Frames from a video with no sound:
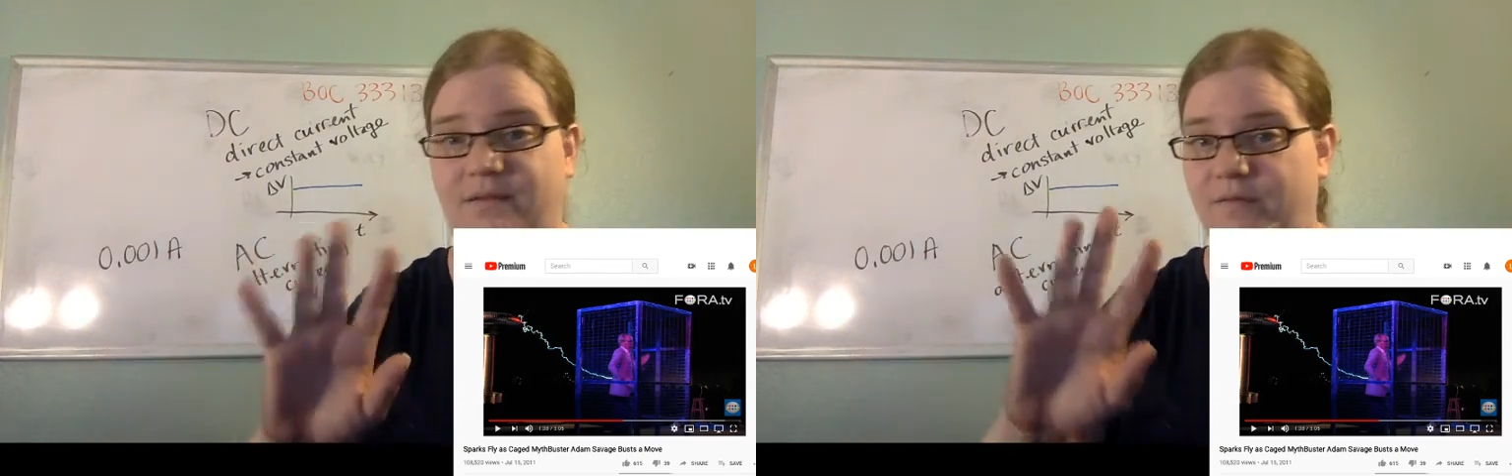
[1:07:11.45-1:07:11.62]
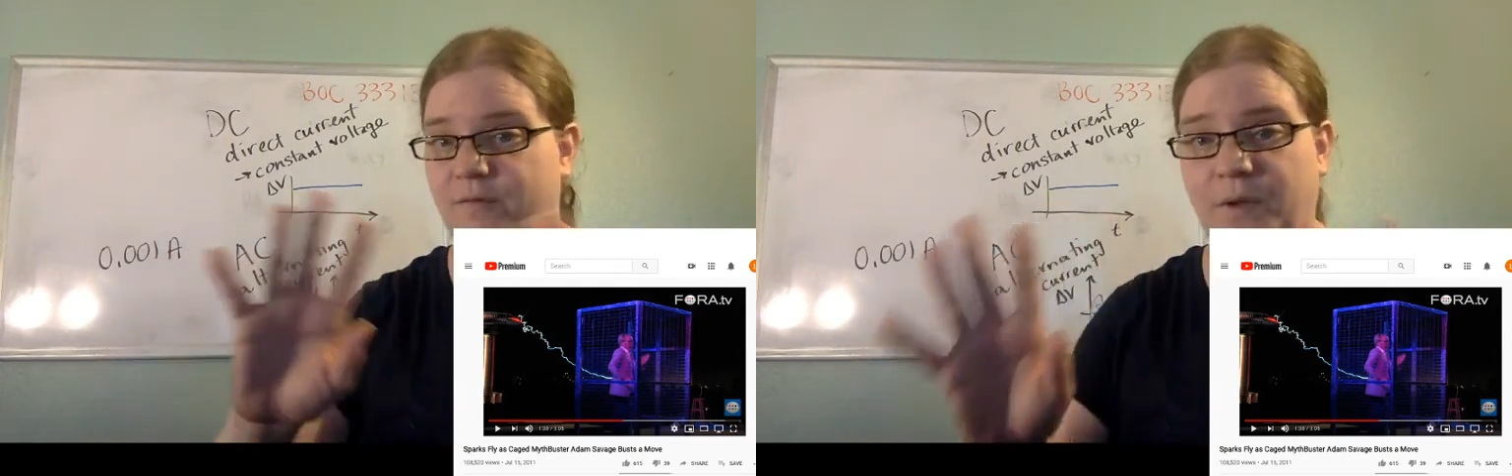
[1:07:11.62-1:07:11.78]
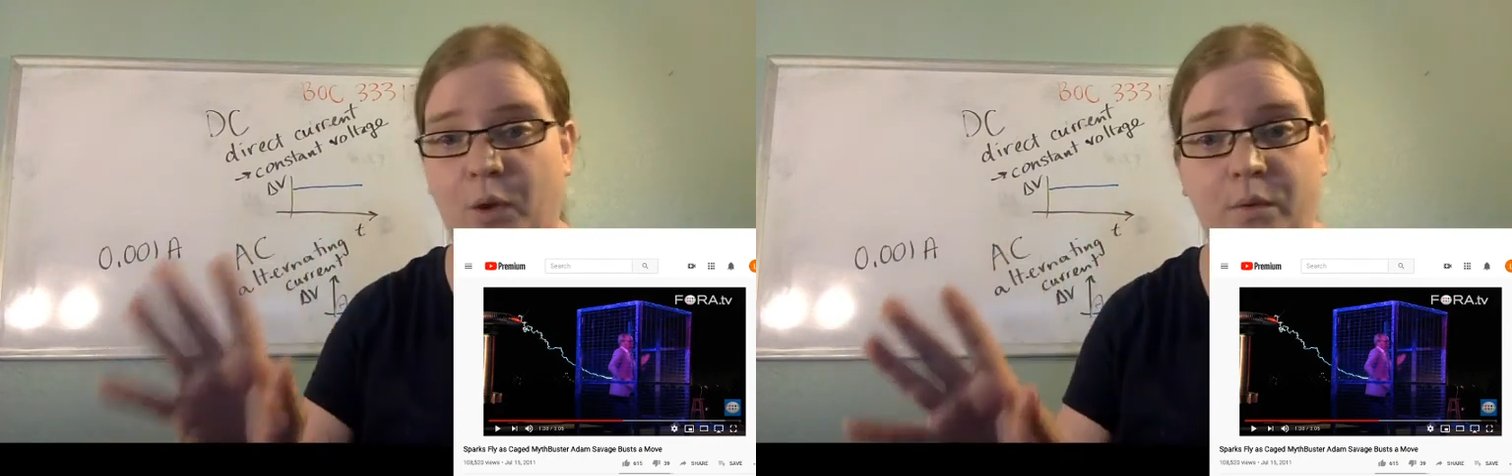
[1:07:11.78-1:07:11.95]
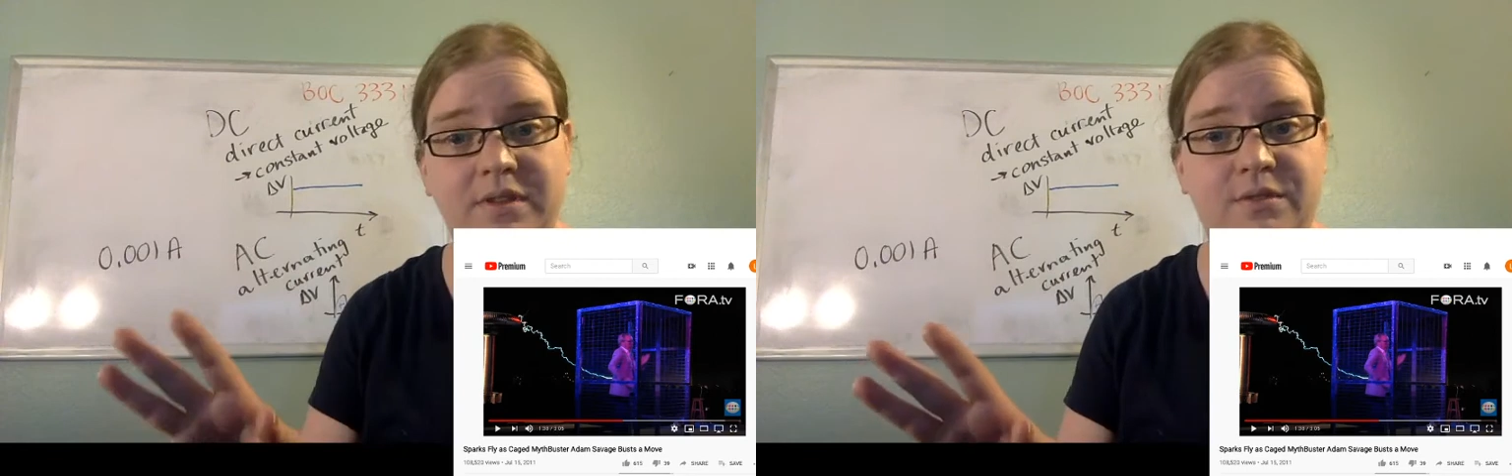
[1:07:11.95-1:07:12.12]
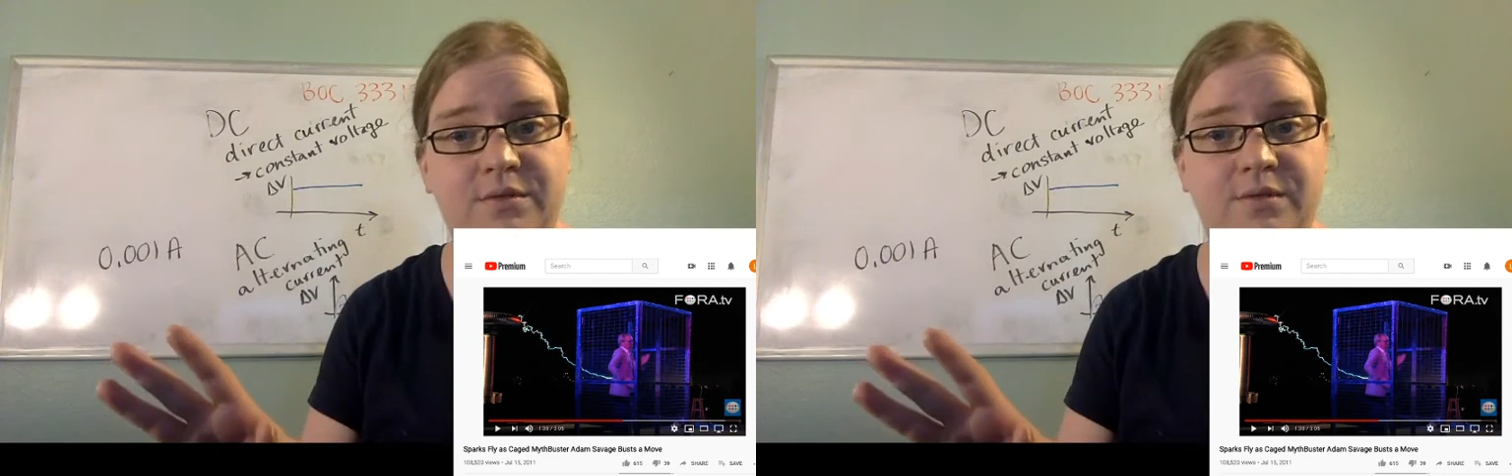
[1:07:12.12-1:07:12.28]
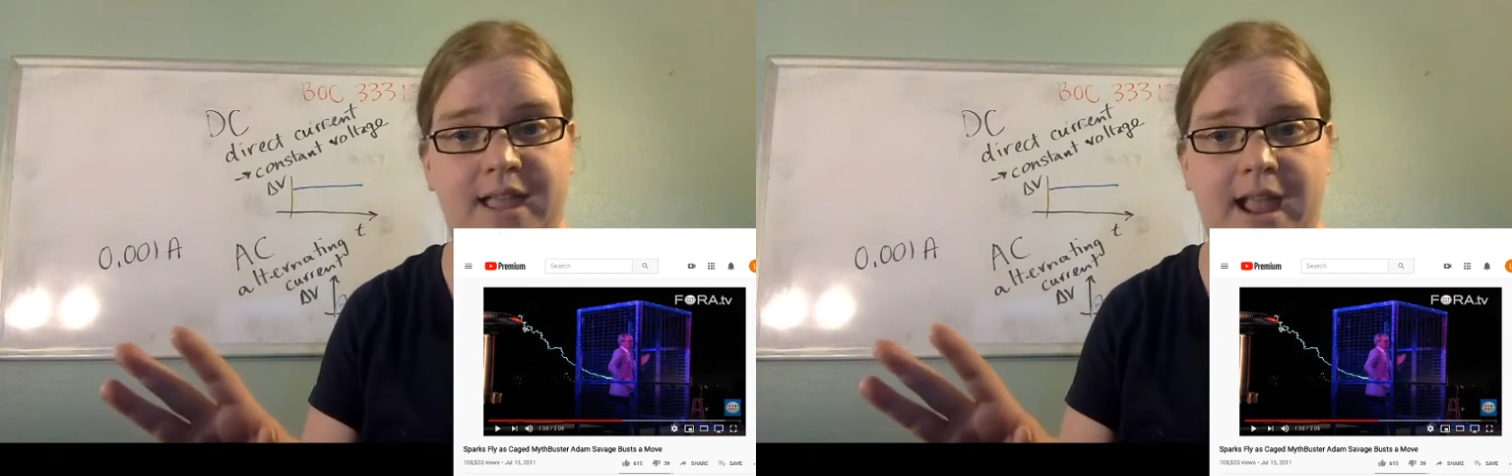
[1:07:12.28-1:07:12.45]
flowing
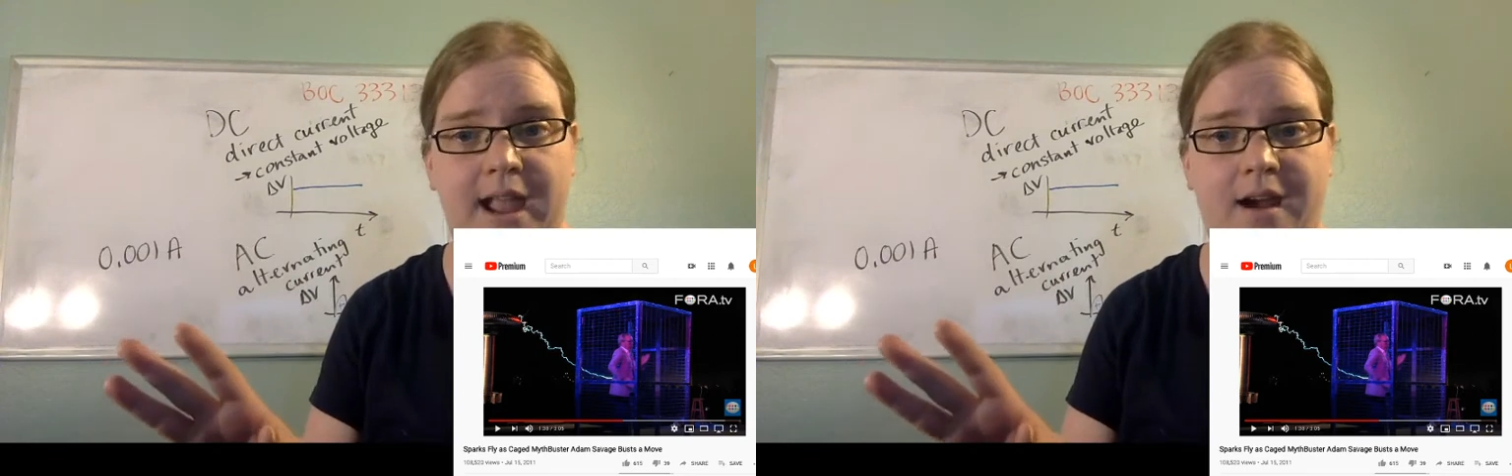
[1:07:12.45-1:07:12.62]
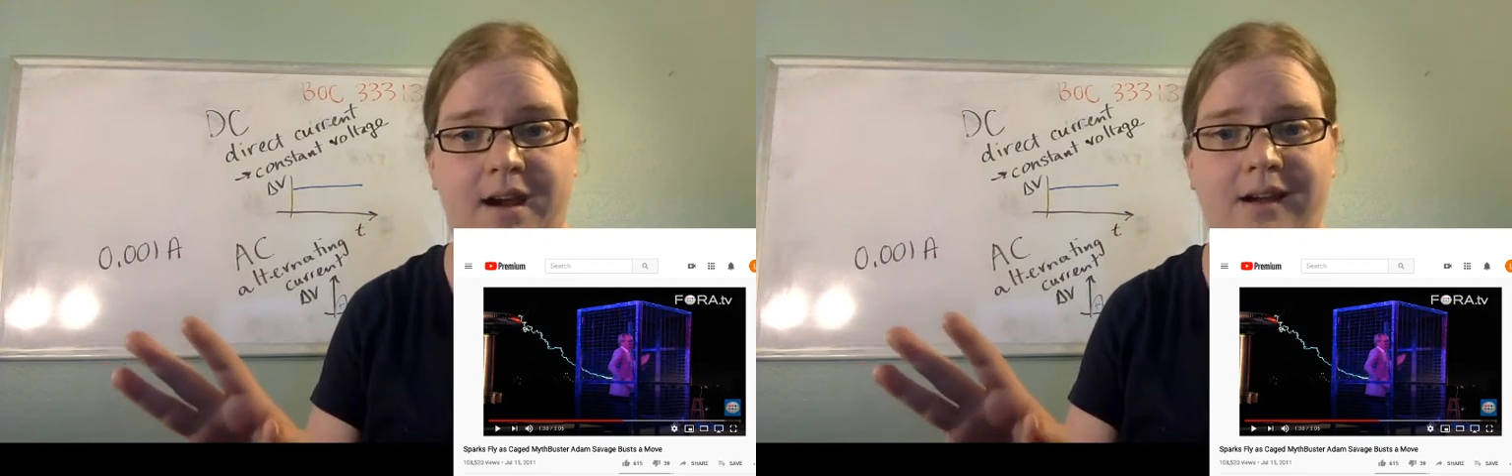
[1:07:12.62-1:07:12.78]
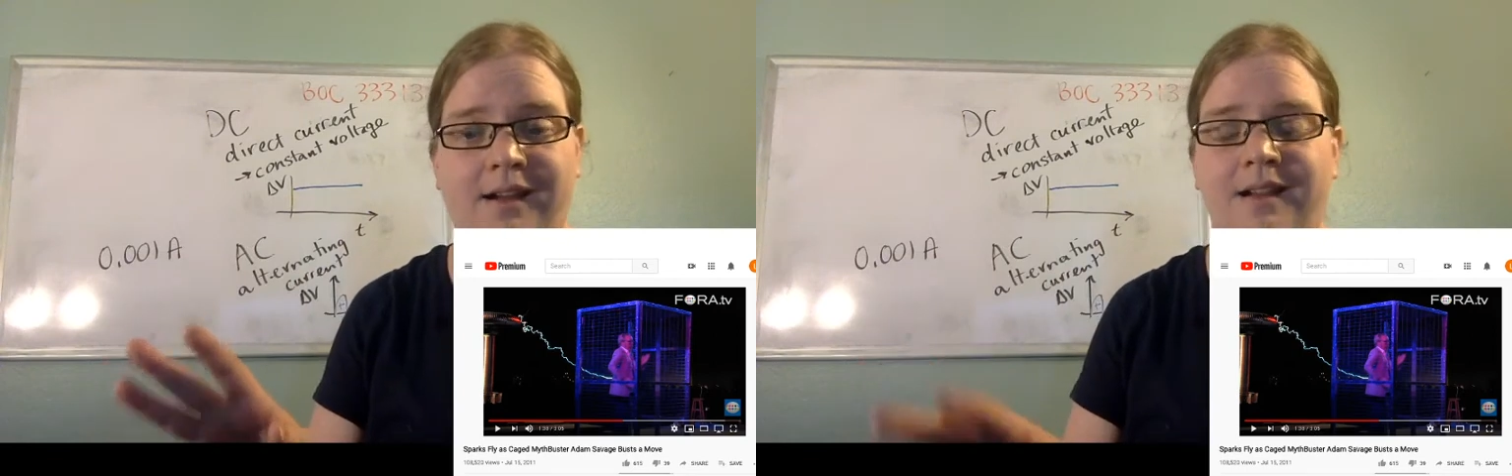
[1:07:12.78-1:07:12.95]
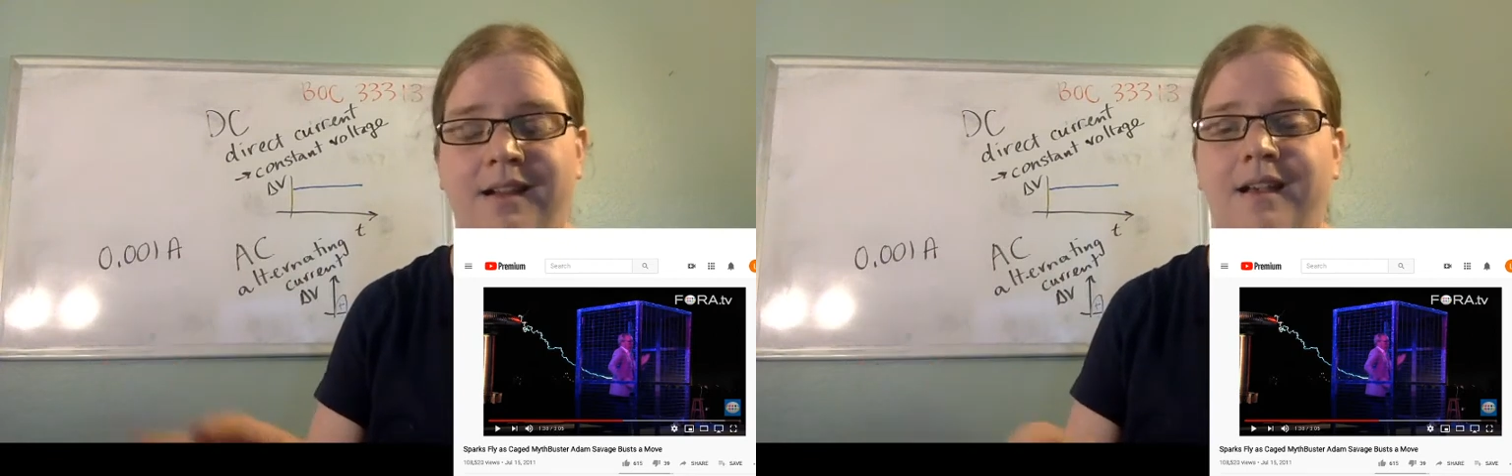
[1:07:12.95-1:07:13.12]
through the air,